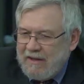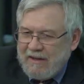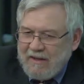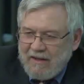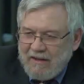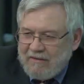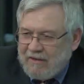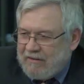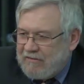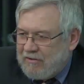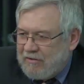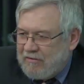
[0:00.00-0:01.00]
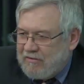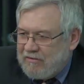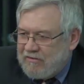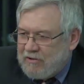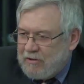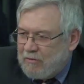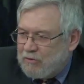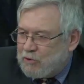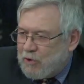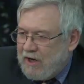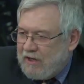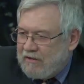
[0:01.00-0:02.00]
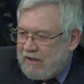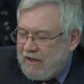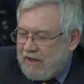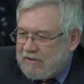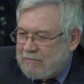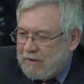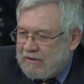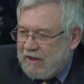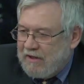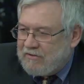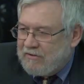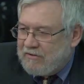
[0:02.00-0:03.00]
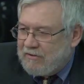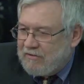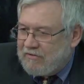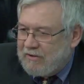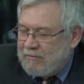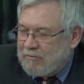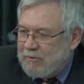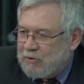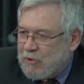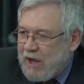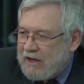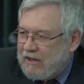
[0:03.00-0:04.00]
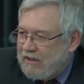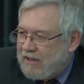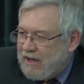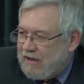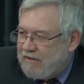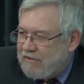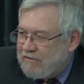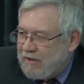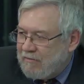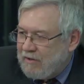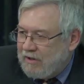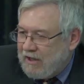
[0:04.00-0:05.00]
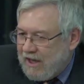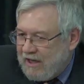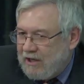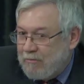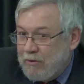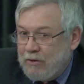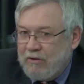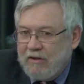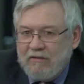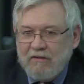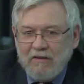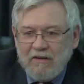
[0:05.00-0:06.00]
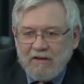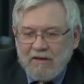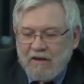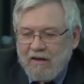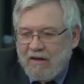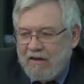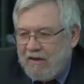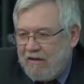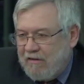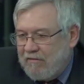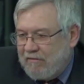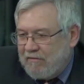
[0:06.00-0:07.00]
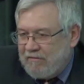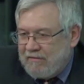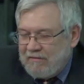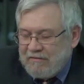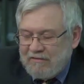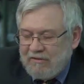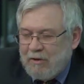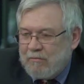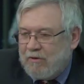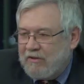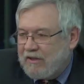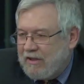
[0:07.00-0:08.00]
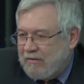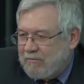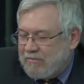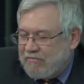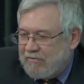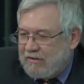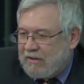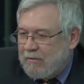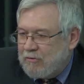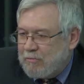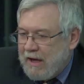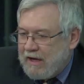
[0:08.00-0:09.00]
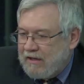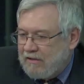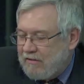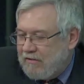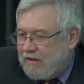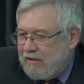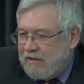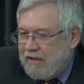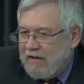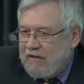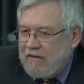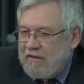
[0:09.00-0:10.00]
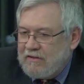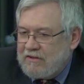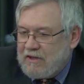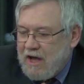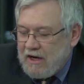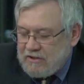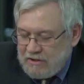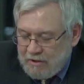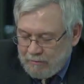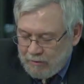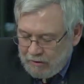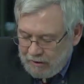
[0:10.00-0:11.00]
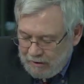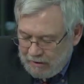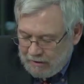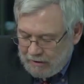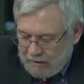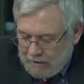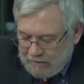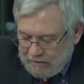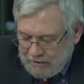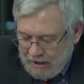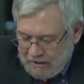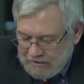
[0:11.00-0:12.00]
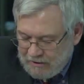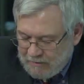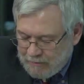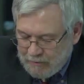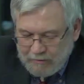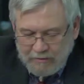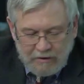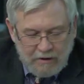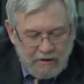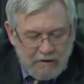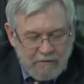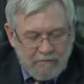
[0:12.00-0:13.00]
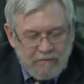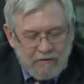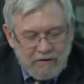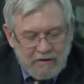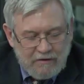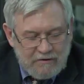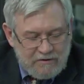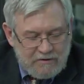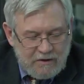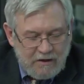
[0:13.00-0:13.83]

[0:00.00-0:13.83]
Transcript: uh, the general trade expectations here seems to be tracking kind of the seventy to eighty million uh number that keeps comes back into the uh, stocks number. Uh, the stocks number uh, is